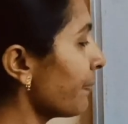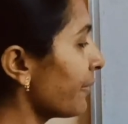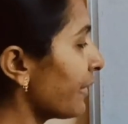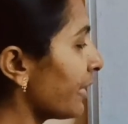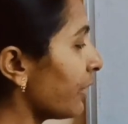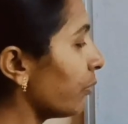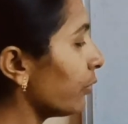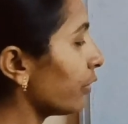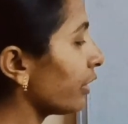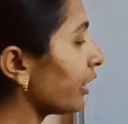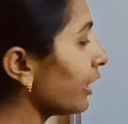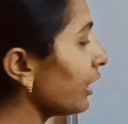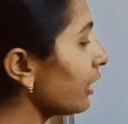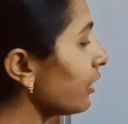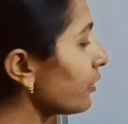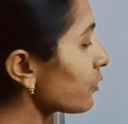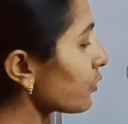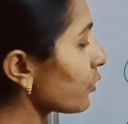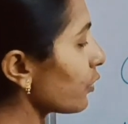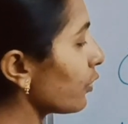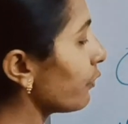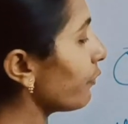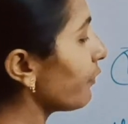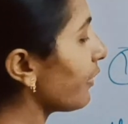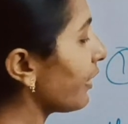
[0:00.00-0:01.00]
Okay,
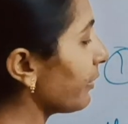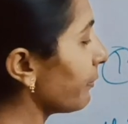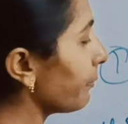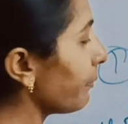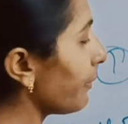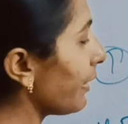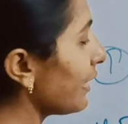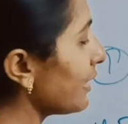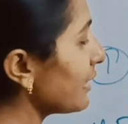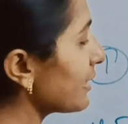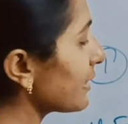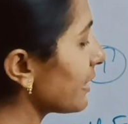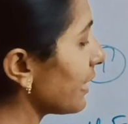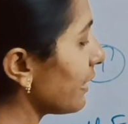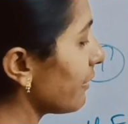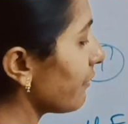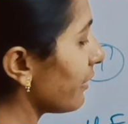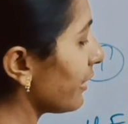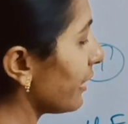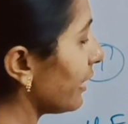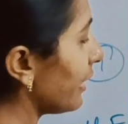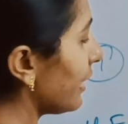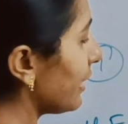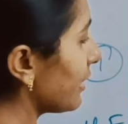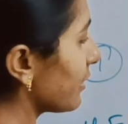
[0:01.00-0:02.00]
so 1 by C1
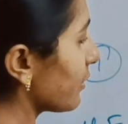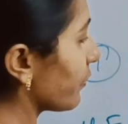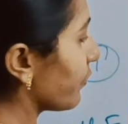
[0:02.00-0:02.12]
is